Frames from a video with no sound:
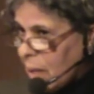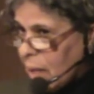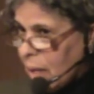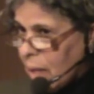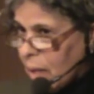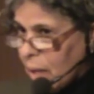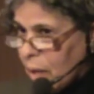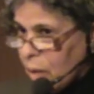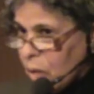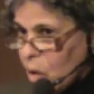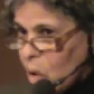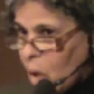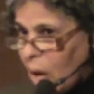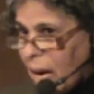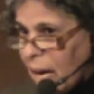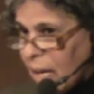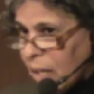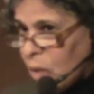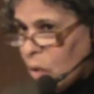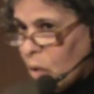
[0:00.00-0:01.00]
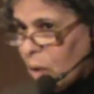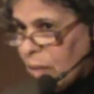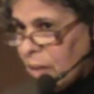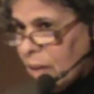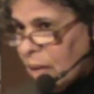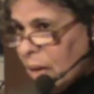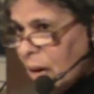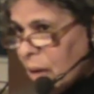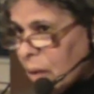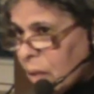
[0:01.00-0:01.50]
Though I know
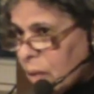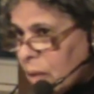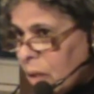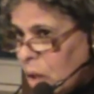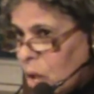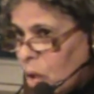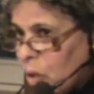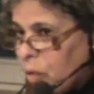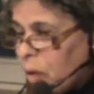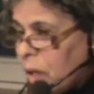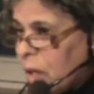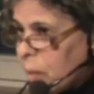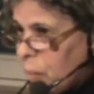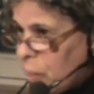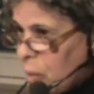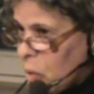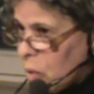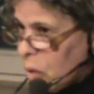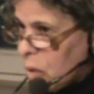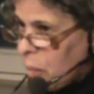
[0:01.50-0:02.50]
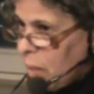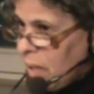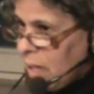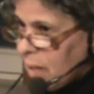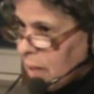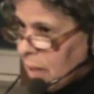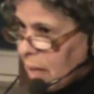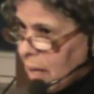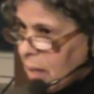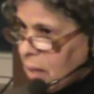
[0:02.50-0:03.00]
there are 3 of her books
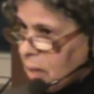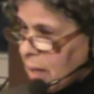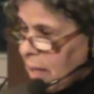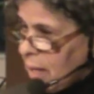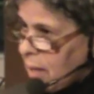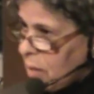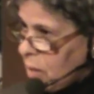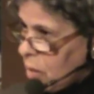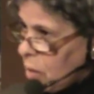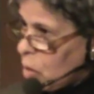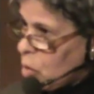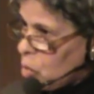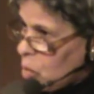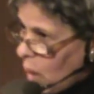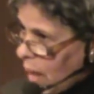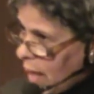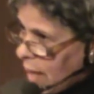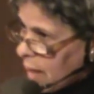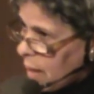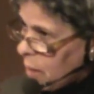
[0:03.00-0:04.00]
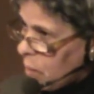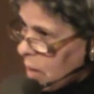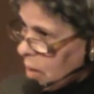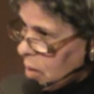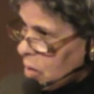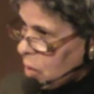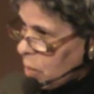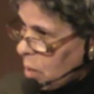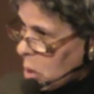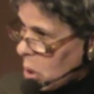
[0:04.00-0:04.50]
being translated into Arabic,
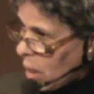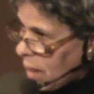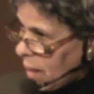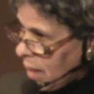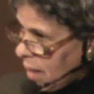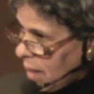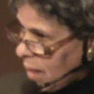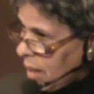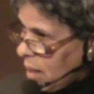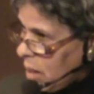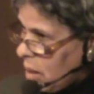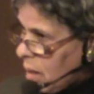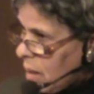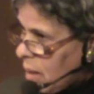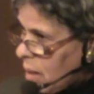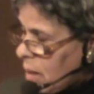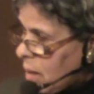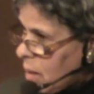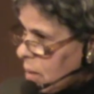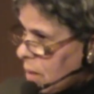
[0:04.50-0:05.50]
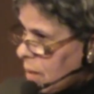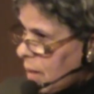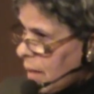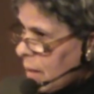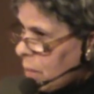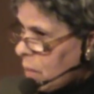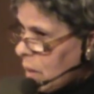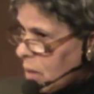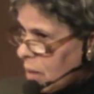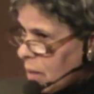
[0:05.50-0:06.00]
especially they
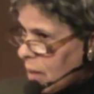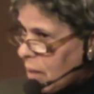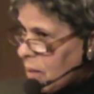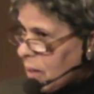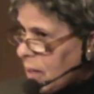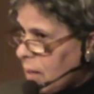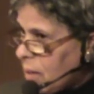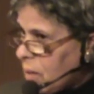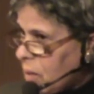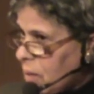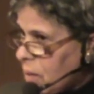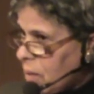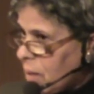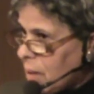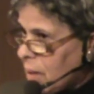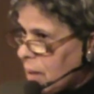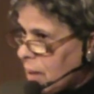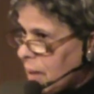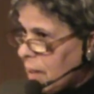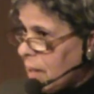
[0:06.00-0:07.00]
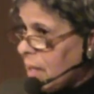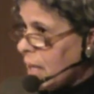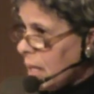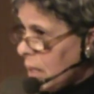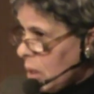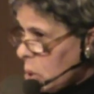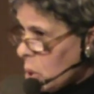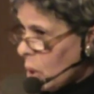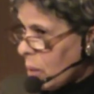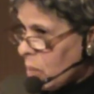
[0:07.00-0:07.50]
have been translated in
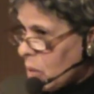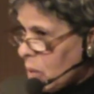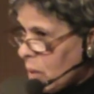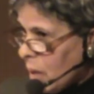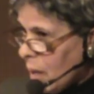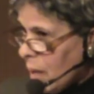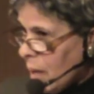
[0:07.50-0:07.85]
Egypt.